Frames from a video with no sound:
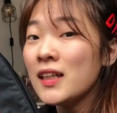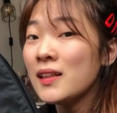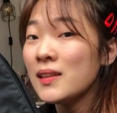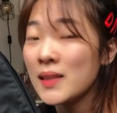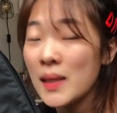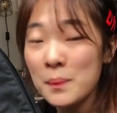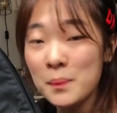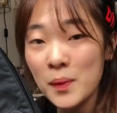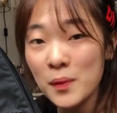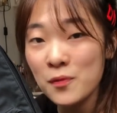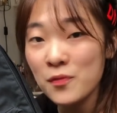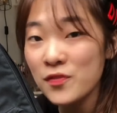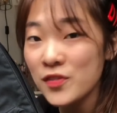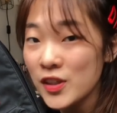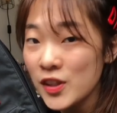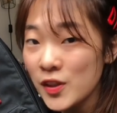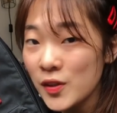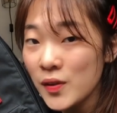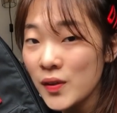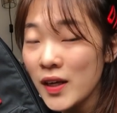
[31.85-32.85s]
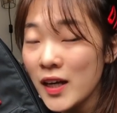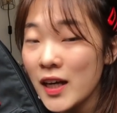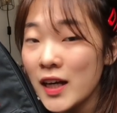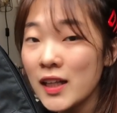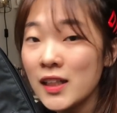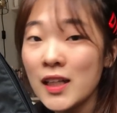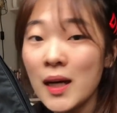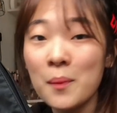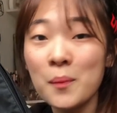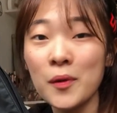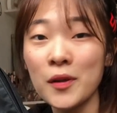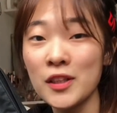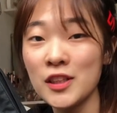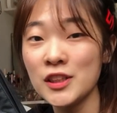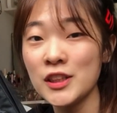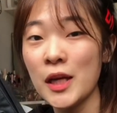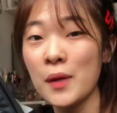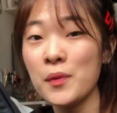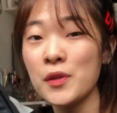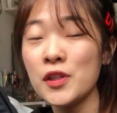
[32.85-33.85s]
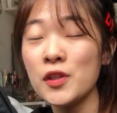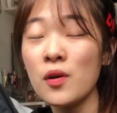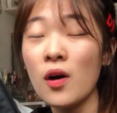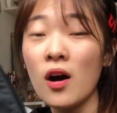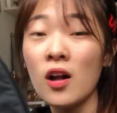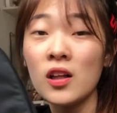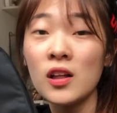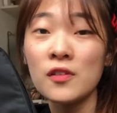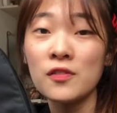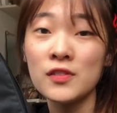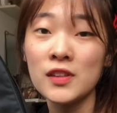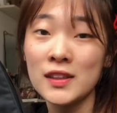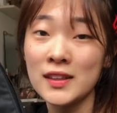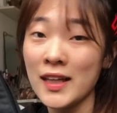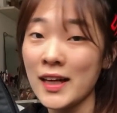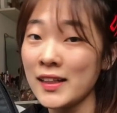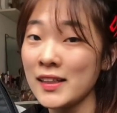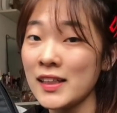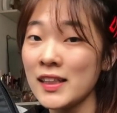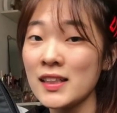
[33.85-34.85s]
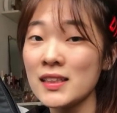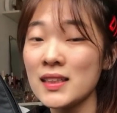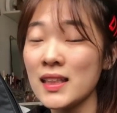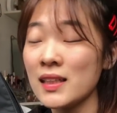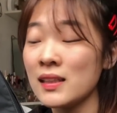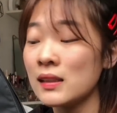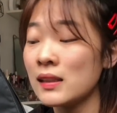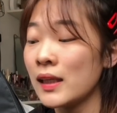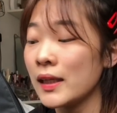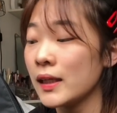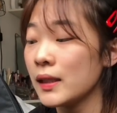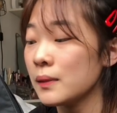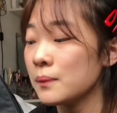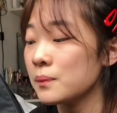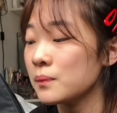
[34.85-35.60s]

type of video, and I'm gonna share with you all of the techniques and like